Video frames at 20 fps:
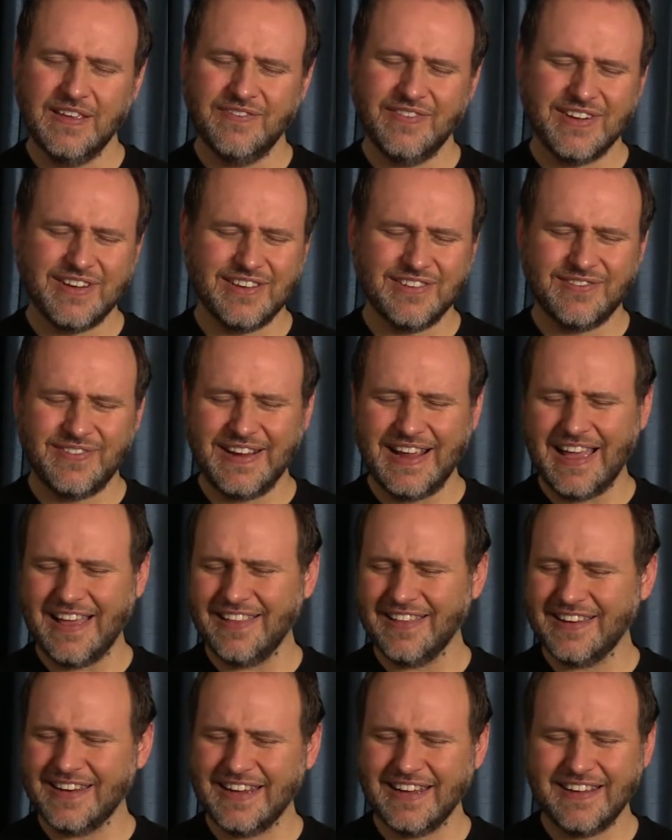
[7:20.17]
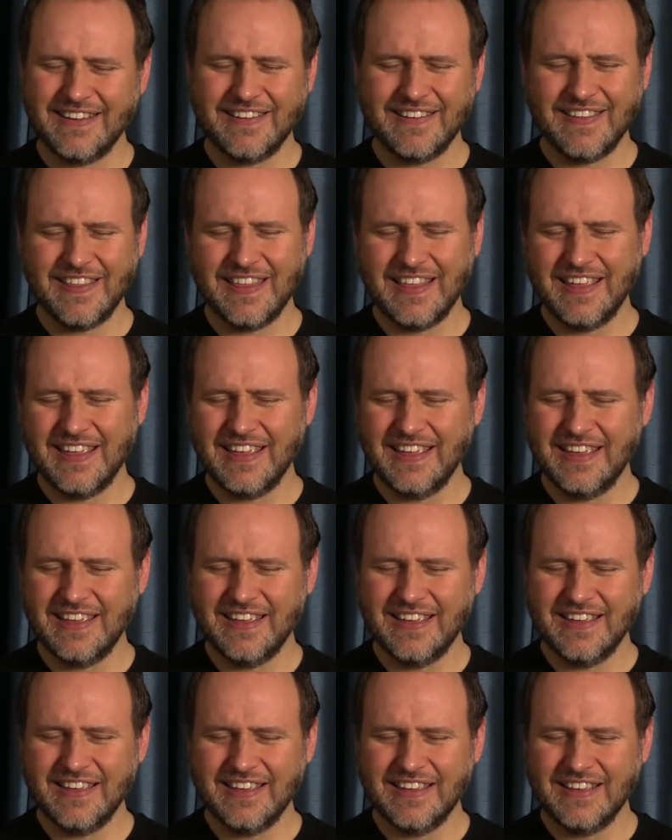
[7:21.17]
Because reality
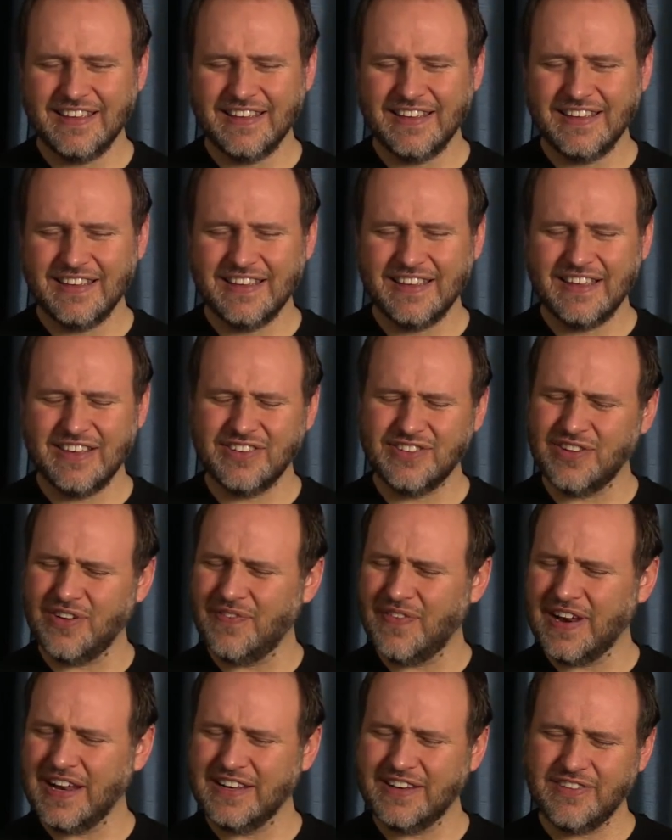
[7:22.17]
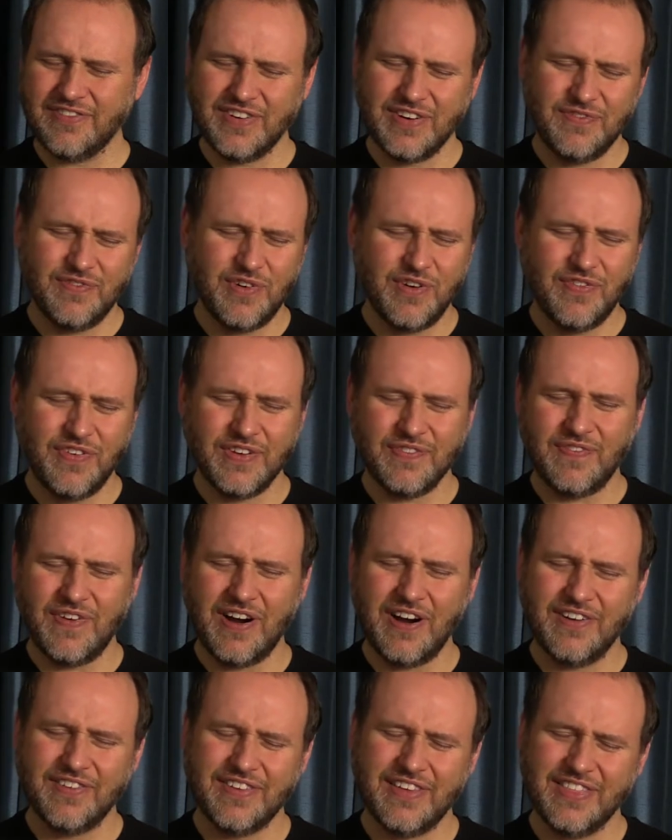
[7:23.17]
is so many different moving
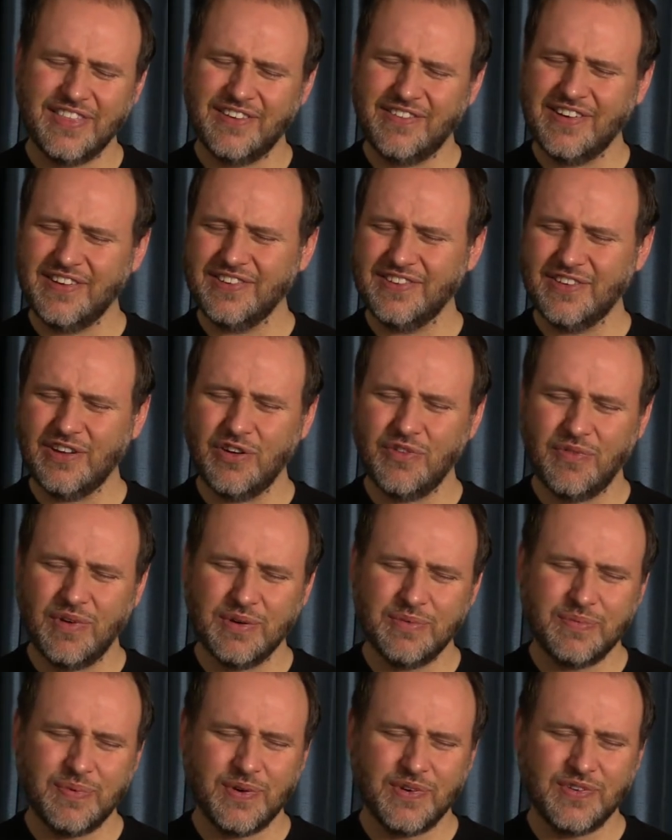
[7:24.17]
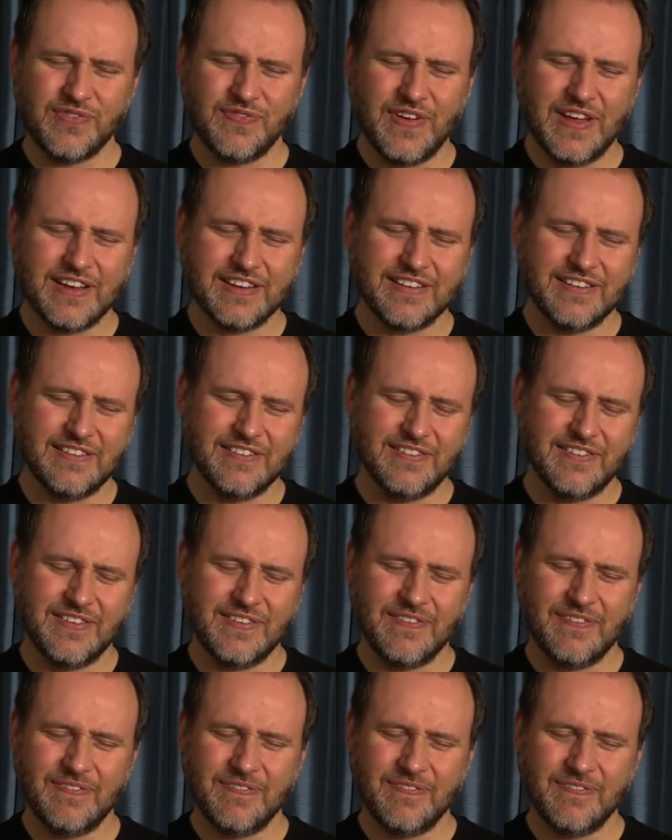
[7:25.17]
parts that there is no one perspective